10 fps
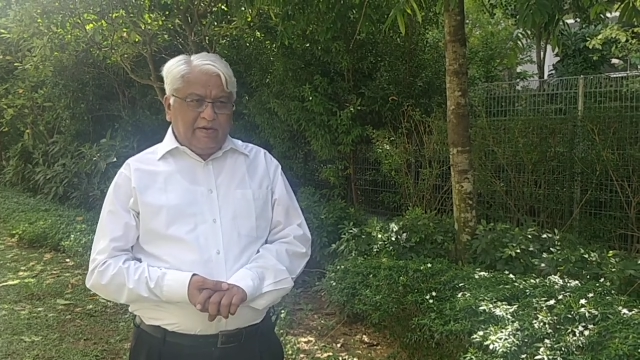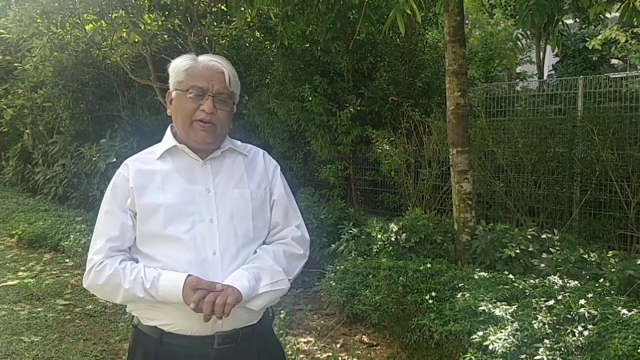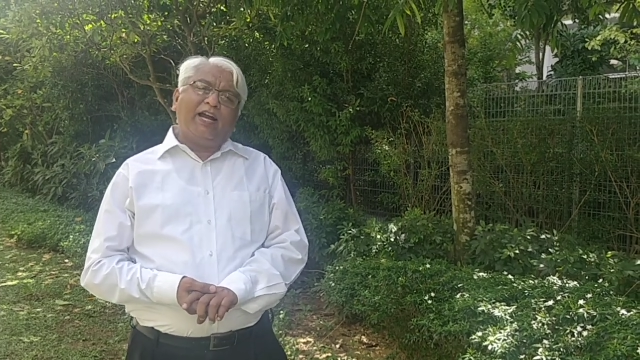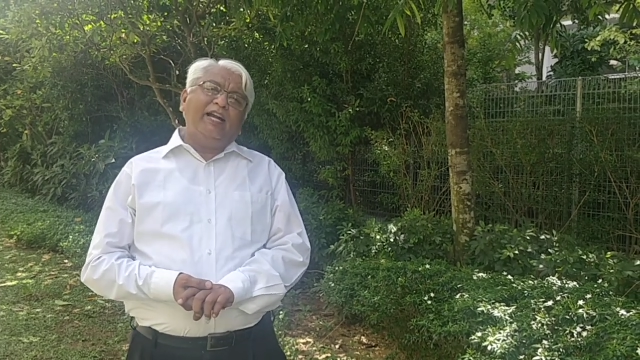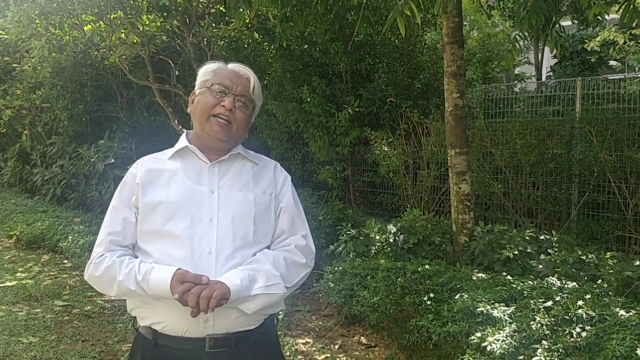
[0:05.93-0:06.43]

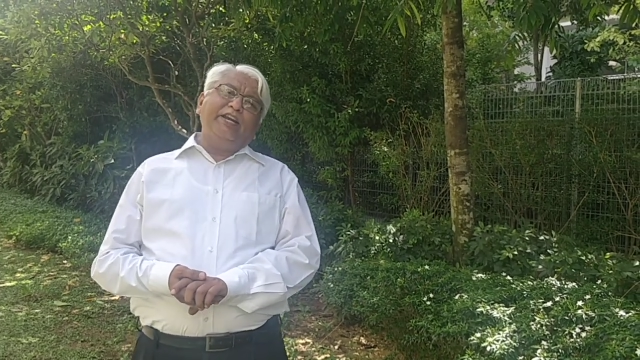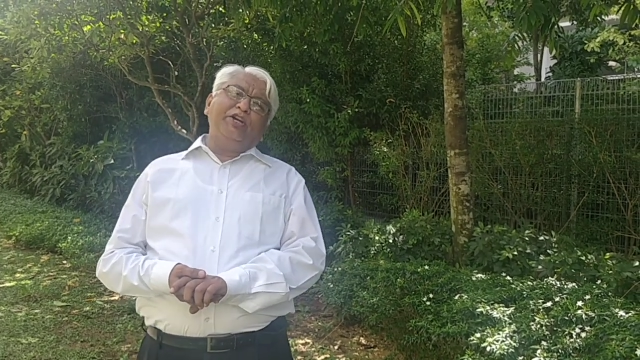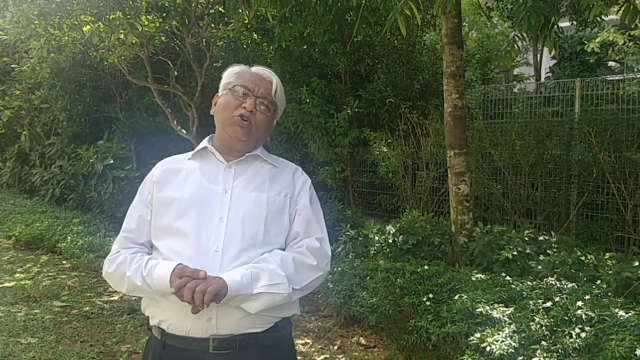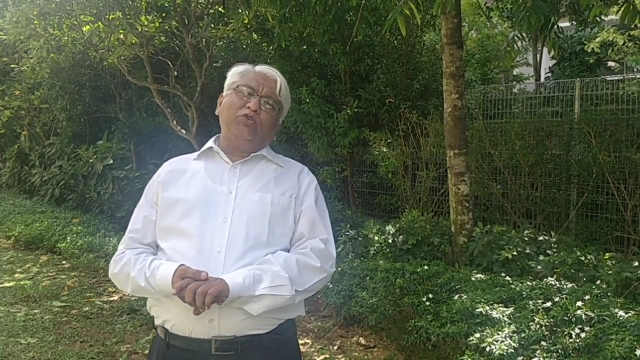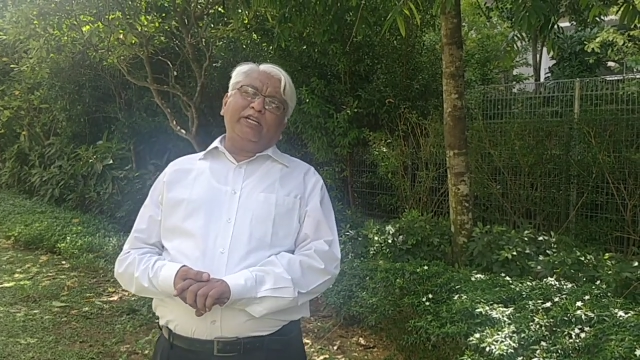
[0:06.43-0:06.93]
We
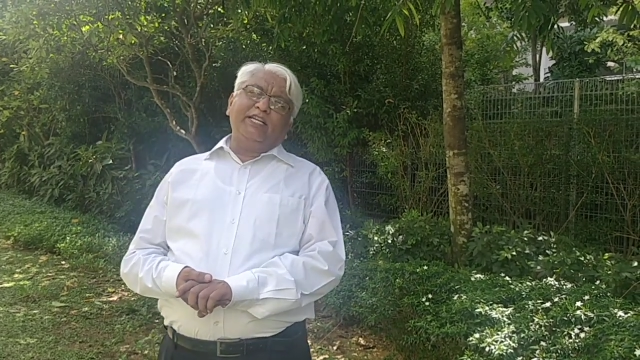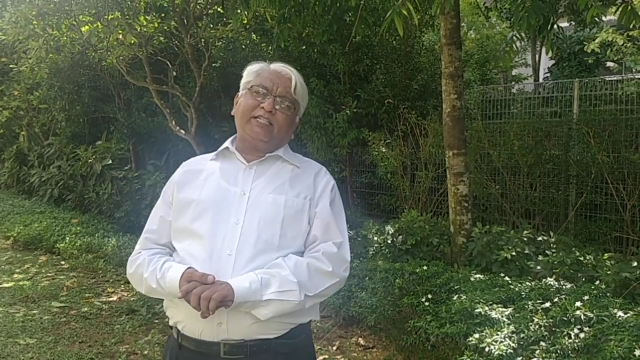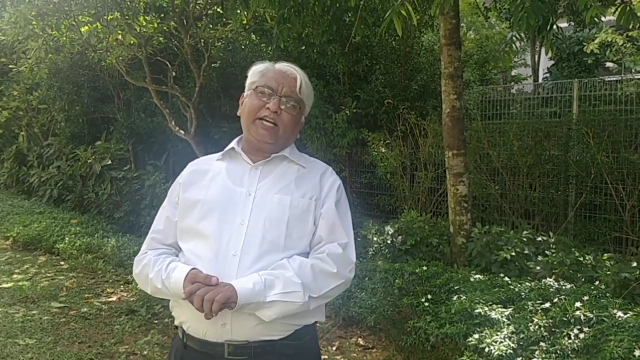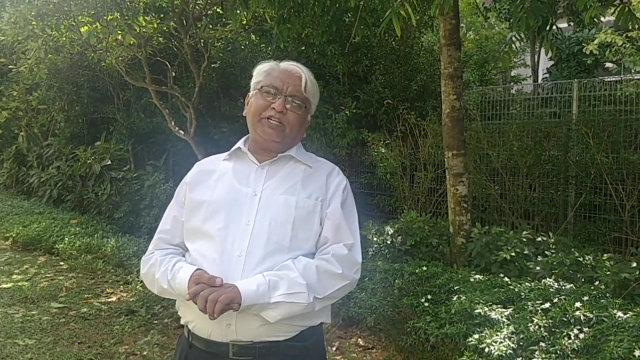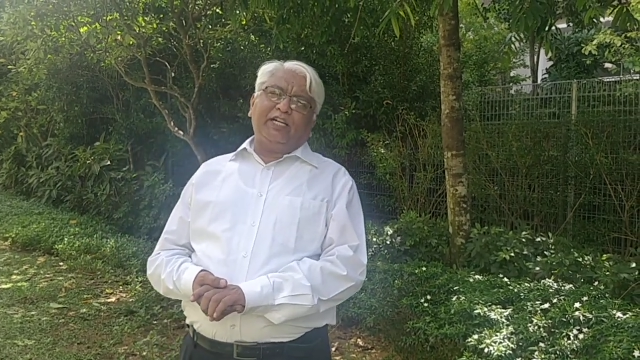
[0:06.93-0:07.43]
continue the
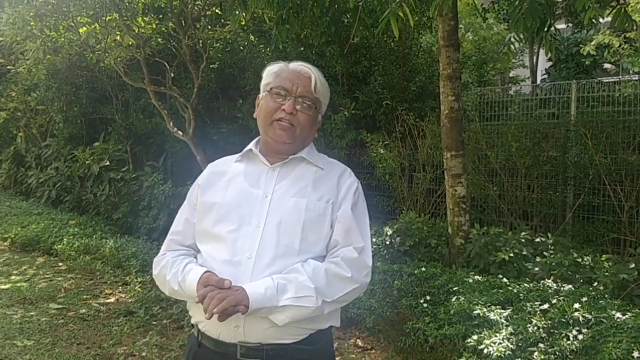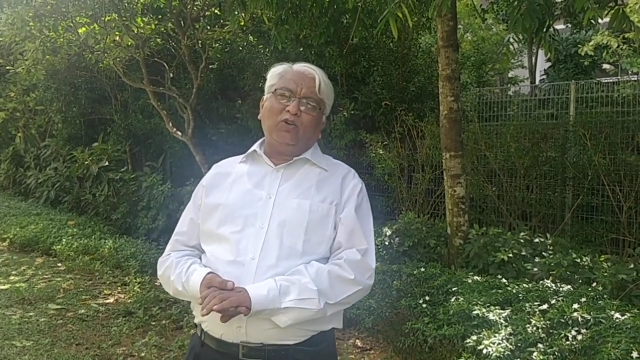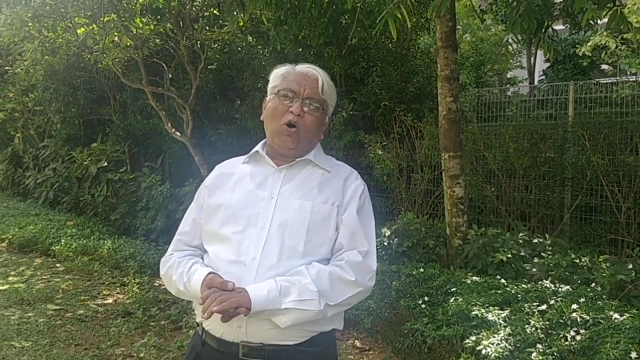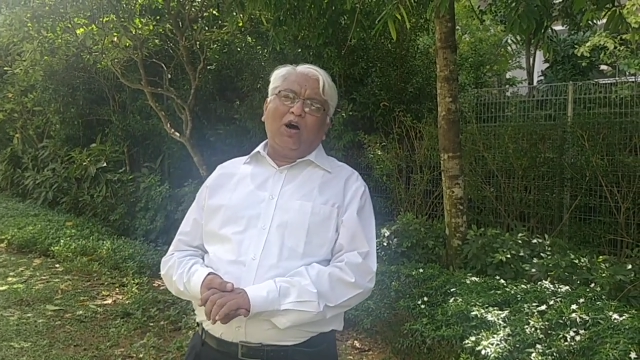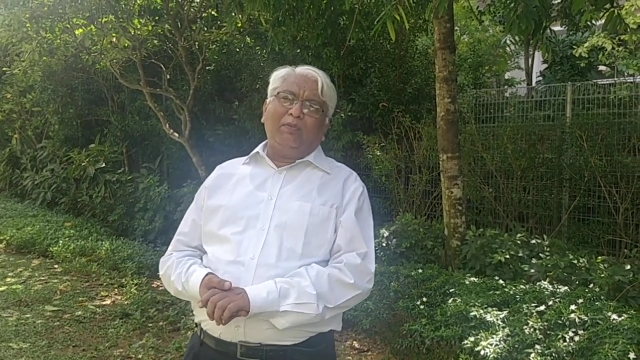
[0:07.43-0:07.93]
discussion
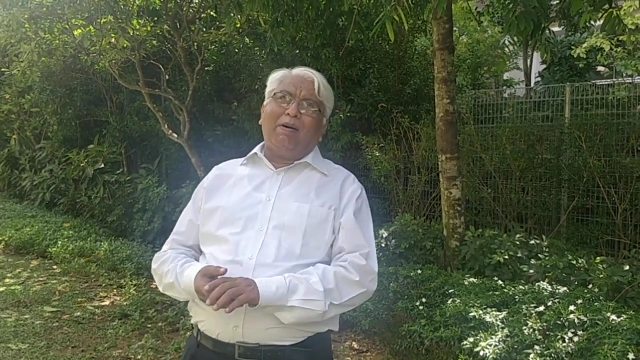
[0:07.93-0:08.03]
on